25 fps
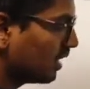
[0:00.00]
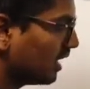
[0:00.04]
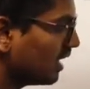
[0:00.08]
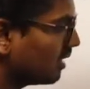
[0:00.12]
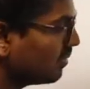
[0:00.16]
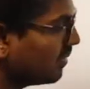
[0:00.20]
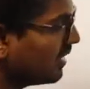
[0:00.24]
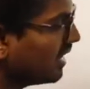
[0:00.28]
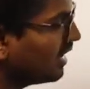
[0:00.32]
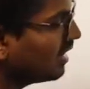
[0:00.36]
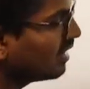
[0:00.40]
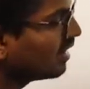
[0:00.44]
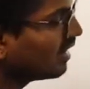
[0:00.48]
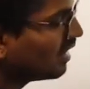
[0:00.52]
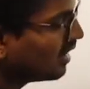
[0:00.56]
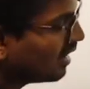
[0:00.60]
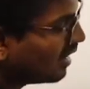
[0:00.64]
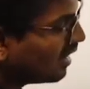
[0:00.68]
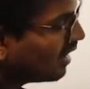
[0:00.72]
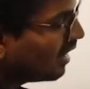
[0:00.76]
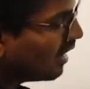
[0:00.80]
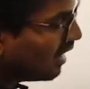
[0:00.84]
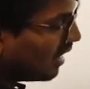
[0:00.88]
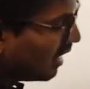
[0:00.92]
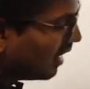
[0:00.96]
Let me
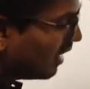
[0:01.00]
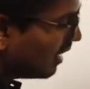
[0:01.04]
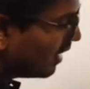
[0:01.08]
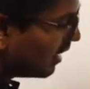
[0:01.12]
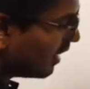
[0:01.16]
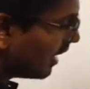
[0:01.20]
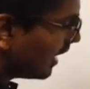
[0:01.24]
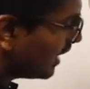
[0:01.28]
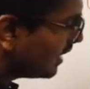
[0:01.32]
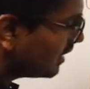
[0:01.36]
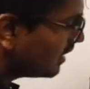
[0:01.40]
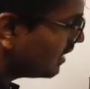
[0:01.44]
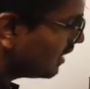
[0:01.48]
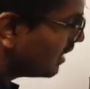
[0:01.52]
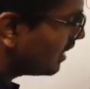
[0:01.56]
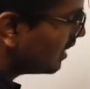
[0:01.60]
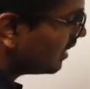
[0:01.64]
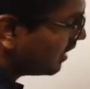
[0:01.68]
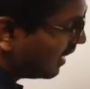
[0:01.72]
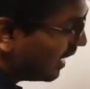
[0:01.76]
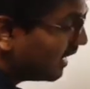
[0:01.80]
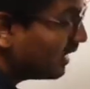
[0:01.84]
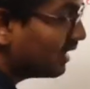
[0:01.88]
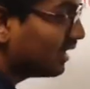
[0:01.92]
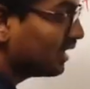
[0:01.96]
write
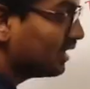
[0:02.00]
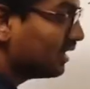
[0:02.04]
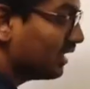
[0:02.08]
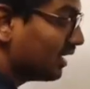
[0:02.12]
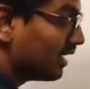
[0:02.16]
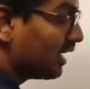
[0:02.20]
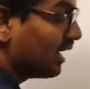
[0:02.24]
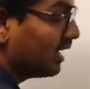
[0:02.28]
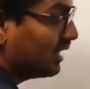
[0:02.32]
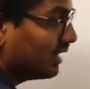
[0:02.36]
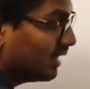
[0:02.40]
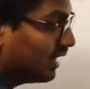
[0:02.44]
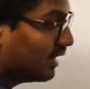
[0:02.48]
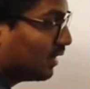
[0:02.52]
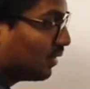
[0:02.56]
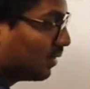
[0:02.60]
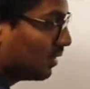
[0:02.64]
that